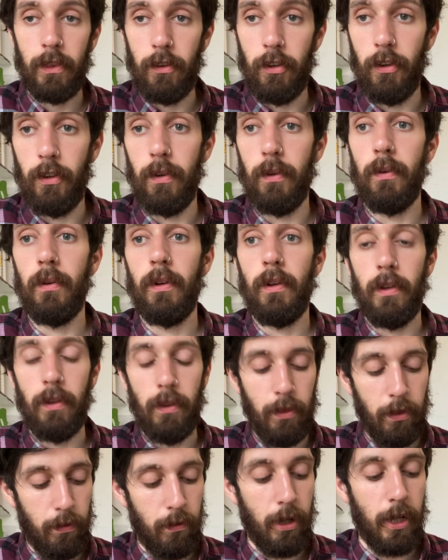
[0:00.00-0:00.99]
2,
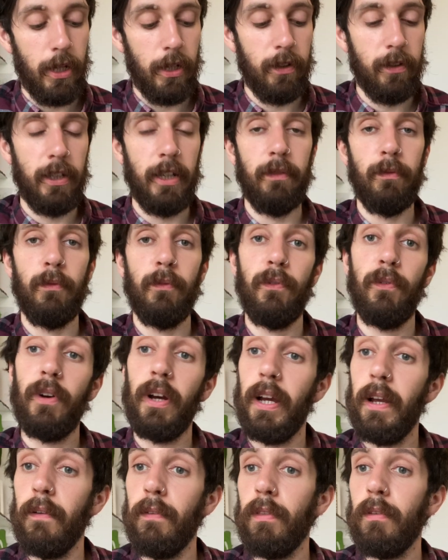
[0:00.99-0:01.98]
3, 7,
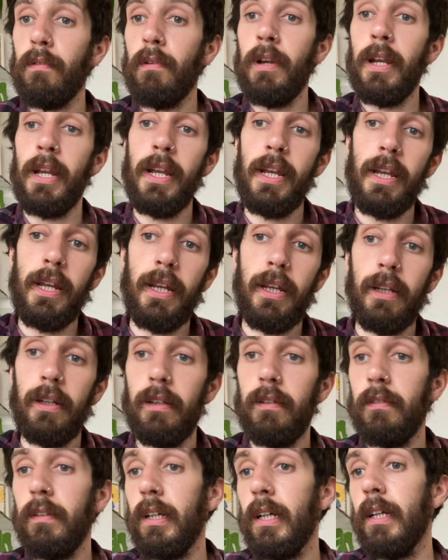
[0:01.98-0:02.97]
5, 3,
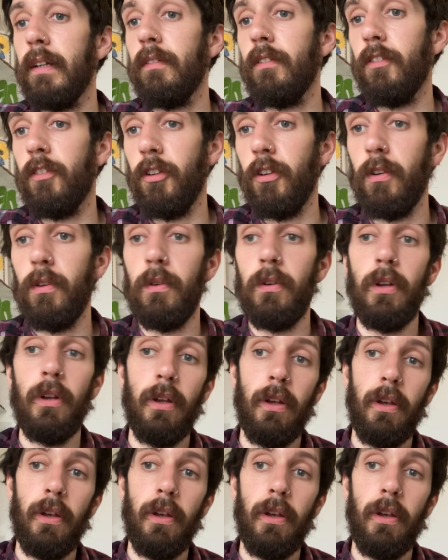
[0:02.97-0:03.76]
5, 2,